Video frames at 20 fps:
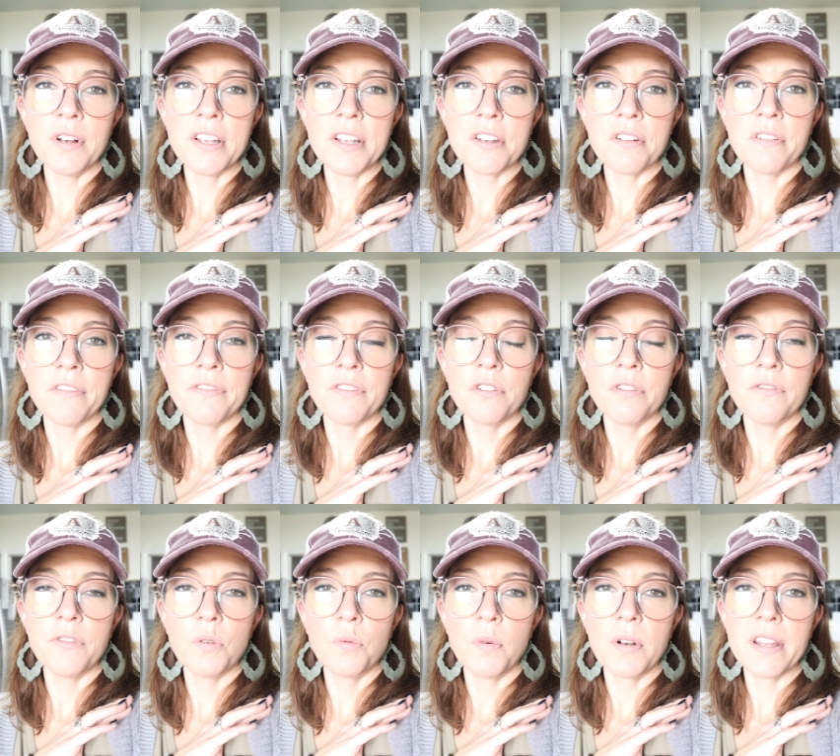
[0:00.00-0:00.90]
I know a few
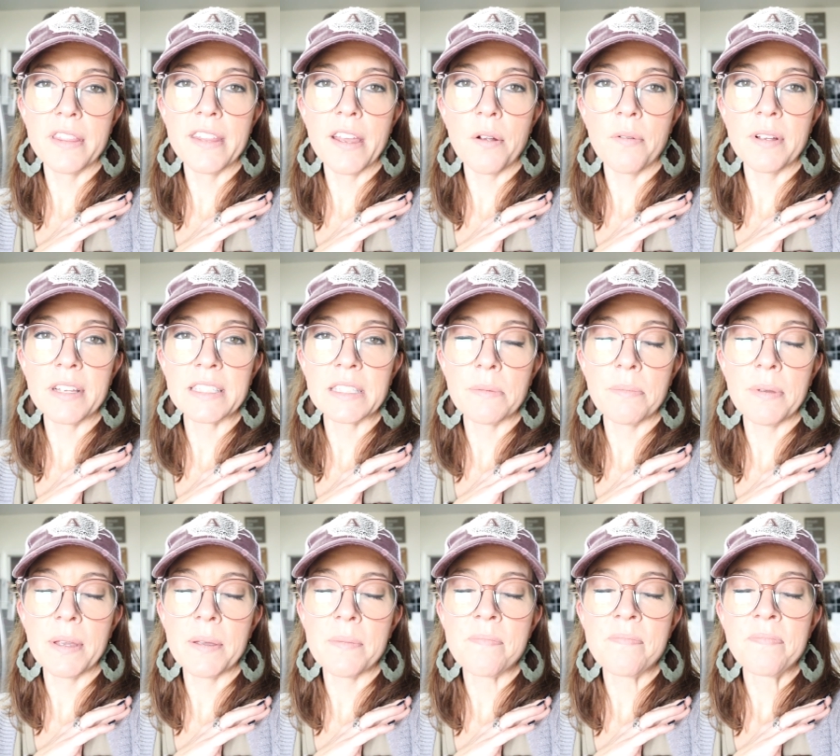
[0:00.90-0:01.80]
of you wanted that
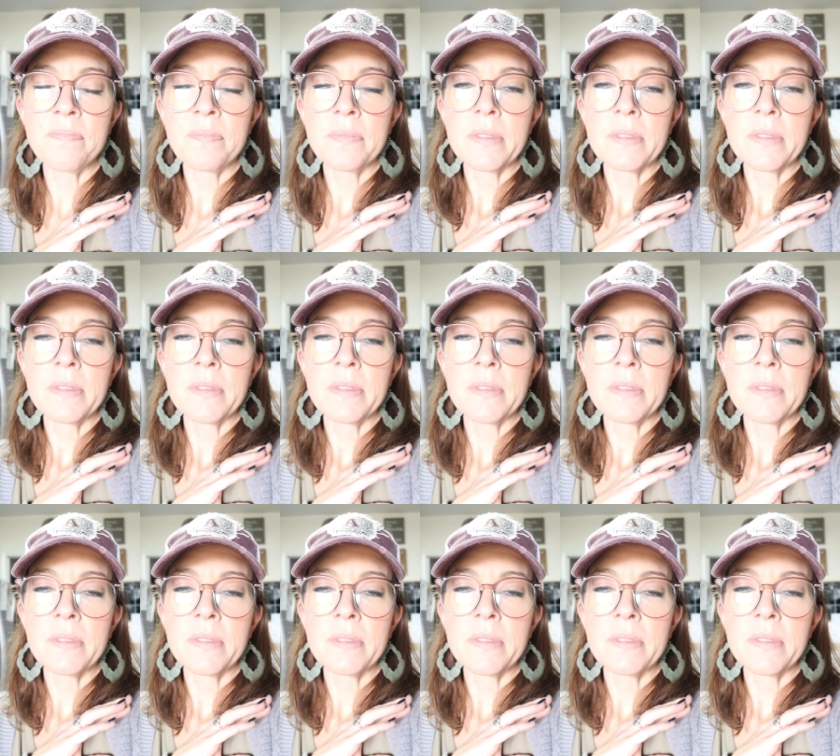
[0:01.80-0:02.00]
recipe,